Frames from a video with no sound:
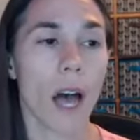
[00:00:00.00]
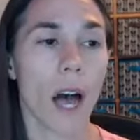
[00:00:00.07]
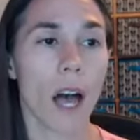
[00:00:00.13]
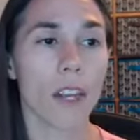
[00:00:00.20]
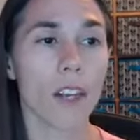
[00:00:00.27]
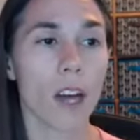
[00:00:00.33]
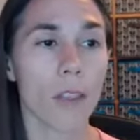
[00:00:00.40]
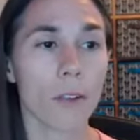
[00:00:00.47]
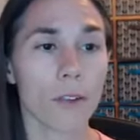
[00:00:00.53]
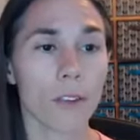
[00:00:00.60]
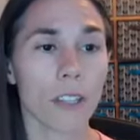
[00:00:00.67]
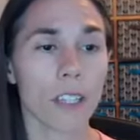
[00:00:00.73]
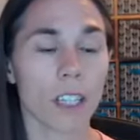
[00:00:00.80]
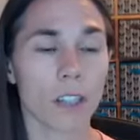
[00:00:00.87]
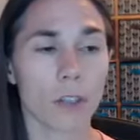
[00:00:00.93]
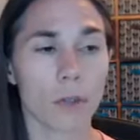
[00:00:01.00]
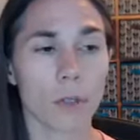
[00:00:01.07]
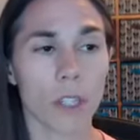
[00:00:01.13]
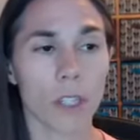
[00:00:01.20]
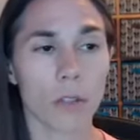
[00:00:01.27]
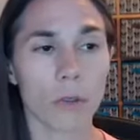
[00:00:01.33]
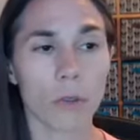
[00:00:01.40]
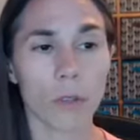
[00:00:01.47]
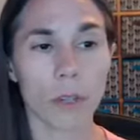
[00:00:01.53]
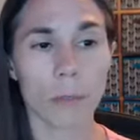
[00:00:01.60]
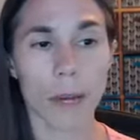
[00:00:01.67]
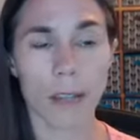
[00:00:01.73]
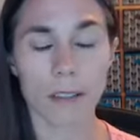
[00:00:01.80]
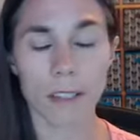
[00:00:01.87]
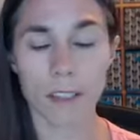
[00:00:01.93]
Another thing that's really cool
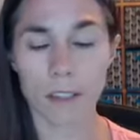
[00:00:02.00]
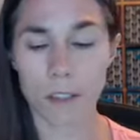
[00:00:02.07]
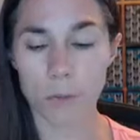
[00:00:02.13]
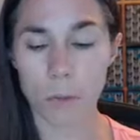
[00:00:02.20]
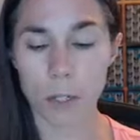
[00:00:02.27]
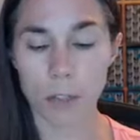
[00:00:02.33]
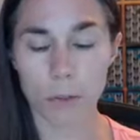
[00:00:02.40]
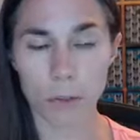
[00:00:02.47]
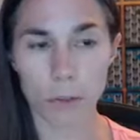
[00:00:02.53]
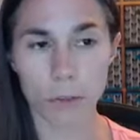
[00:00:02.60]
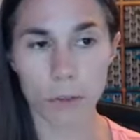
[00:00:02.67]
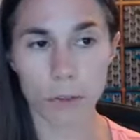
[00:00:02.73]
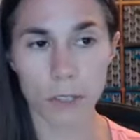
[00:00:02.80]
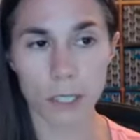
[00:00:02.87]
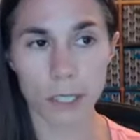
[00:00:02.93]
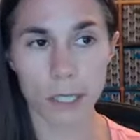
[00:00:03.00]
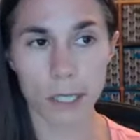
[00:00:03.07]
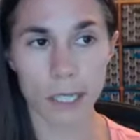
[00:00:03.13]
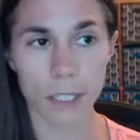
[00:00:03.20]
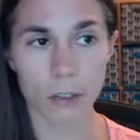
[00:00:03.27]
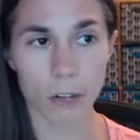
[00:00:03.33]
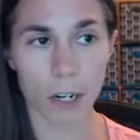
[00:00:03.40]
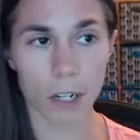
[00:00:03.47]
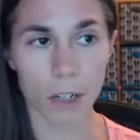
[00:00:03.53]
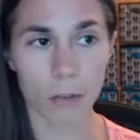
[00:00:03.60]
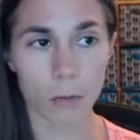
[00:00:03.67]
about this is when you're using electronic